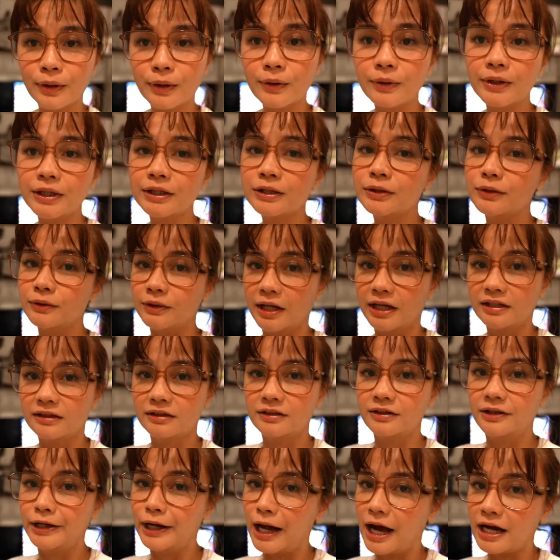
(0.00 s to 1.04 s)
We're going to get
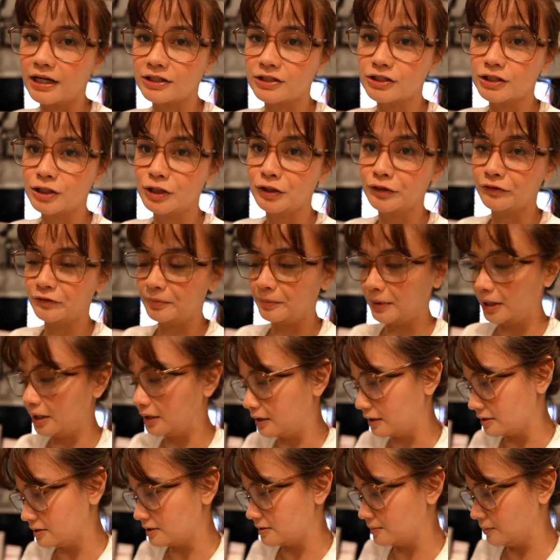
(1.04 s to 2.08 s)
the reaction of my
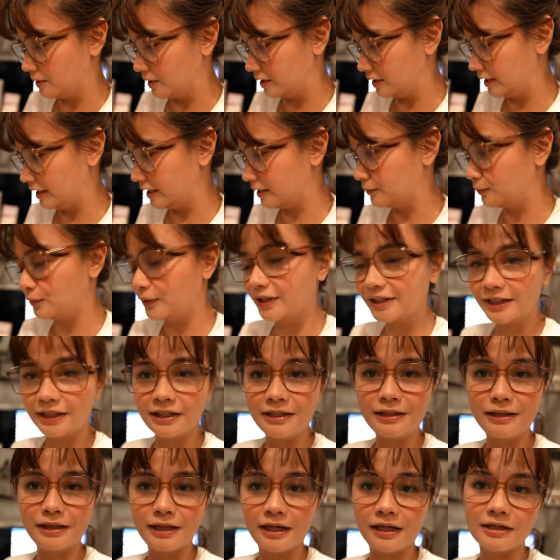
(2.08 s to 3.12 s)
husband and what
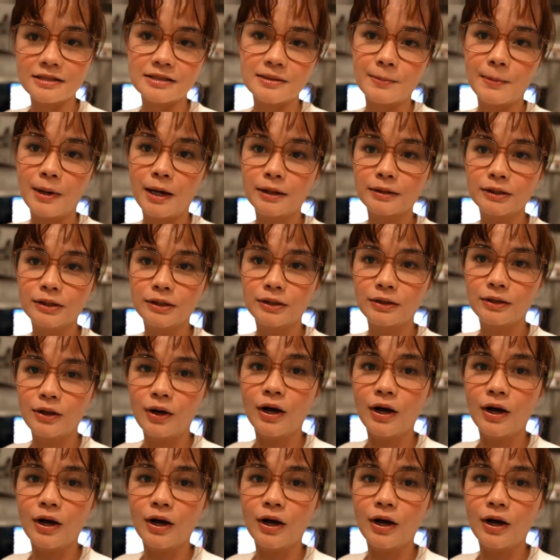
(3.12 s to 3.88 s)
he thinks about